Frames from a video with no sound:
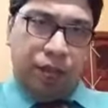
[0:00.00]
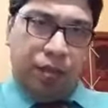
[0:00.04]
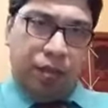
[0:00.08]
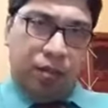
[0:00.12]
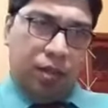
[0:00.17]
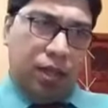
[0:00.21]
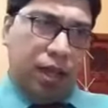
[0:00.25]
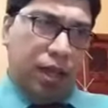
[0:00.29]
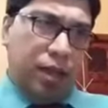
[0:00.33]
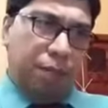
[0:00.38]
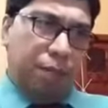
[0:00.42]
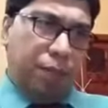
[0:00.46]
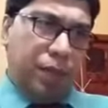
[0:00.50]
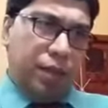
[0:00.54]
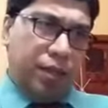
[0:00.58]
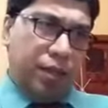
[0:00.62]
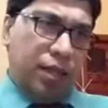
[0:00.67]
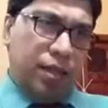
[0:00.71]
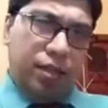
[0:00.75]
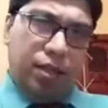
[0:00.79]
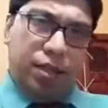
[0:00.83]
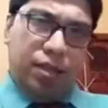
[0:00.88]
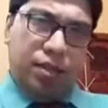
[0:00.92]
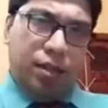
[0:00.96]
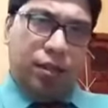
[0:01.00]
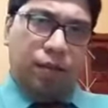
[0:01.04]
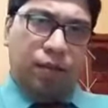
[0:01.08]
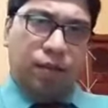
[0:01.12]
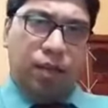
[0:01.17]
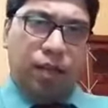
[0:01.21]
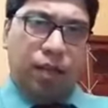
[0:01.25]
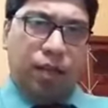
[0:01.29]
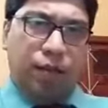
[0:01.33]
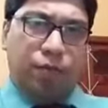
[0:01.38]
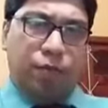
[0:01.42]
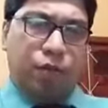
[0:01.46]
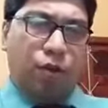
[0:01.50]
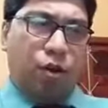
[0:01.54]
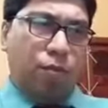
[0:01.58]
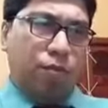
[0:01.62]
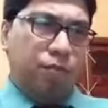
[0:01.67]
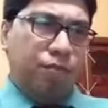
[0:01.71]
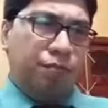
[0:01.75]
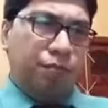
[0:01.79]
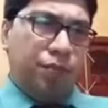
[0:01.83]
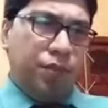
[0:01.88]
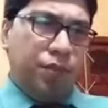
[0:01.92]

Say a patient is suffering from